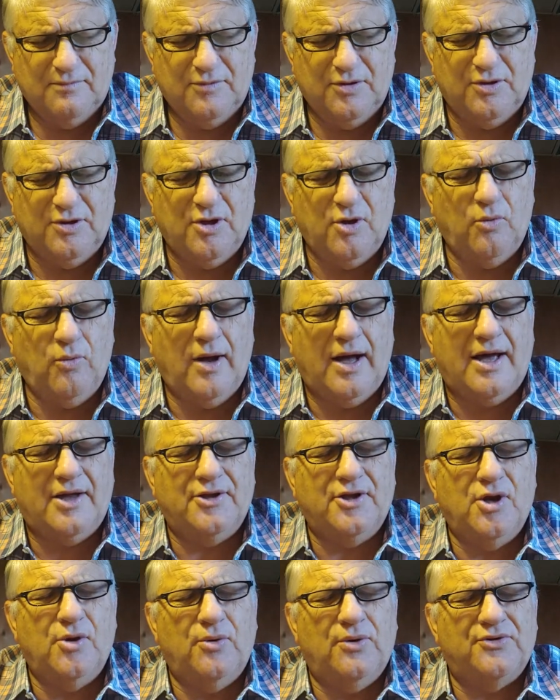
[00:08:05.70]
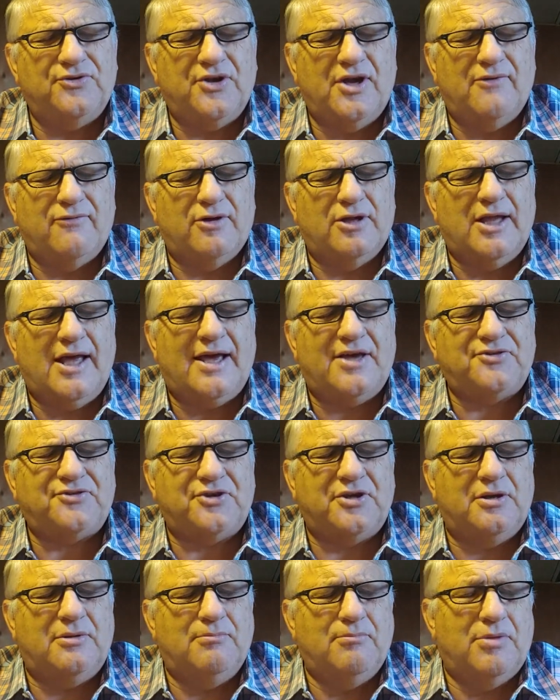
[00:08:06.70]
You know why I know it's
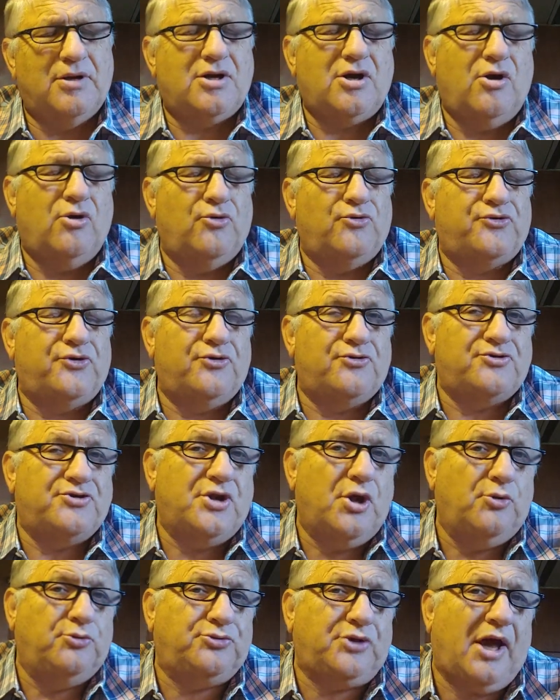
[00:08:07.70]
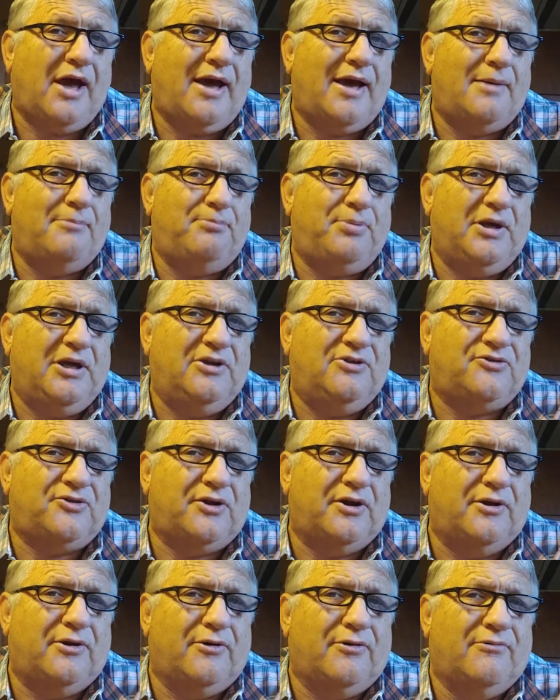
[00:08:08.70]
everlasting? Because there's no timepiece
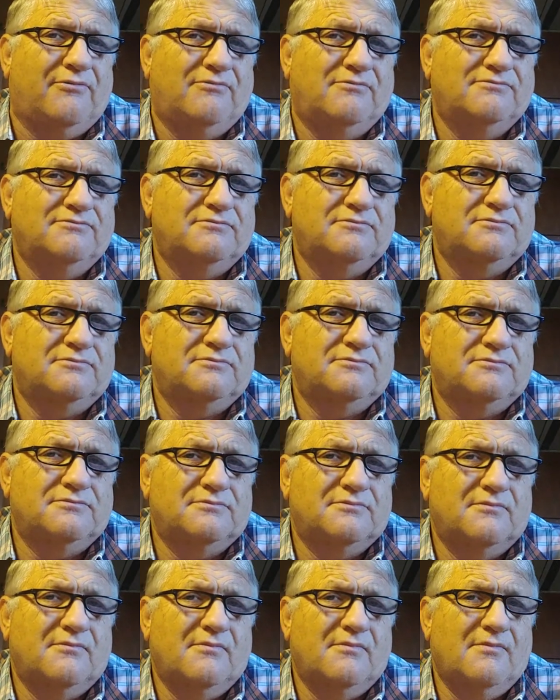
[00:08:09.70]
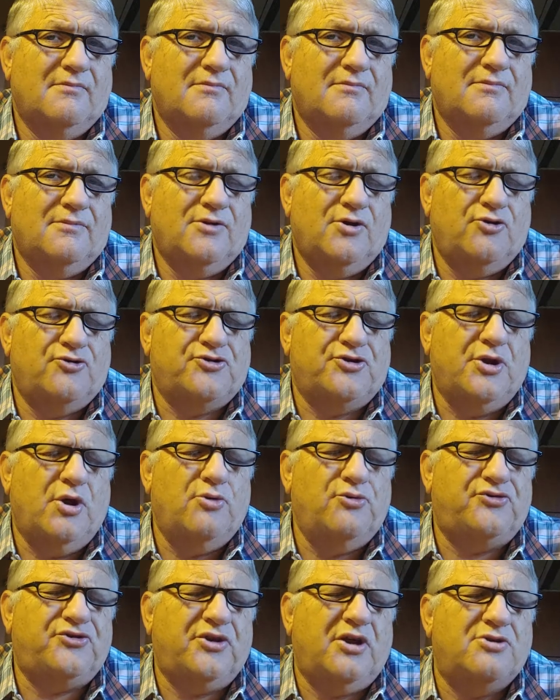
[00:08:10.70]
there. There's
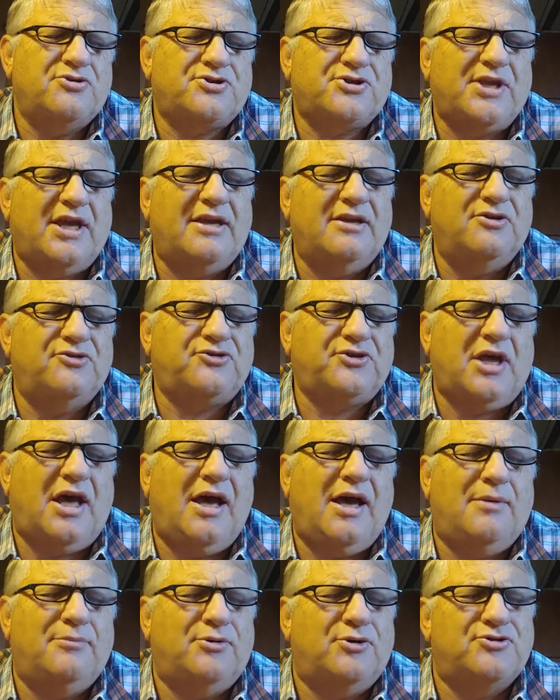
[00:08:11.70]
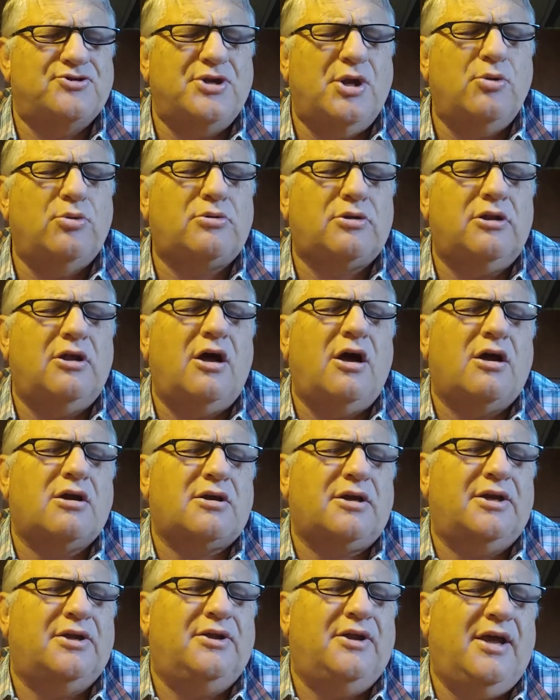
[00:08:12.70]
no such thing as time. There's no
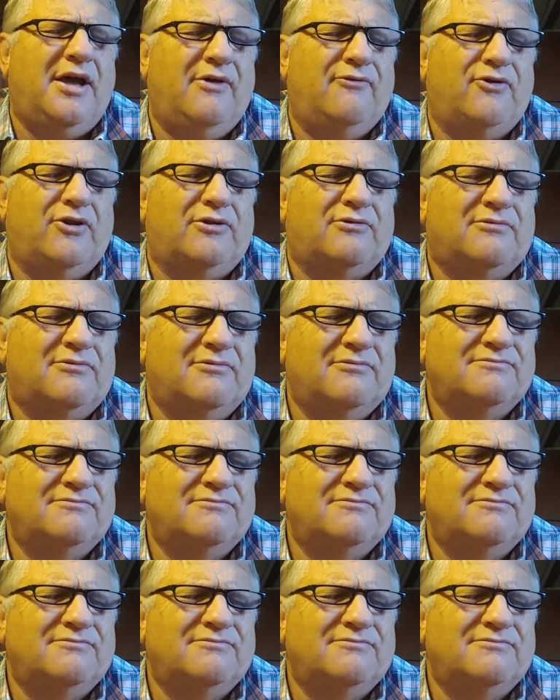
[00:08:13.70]
clock in heaven.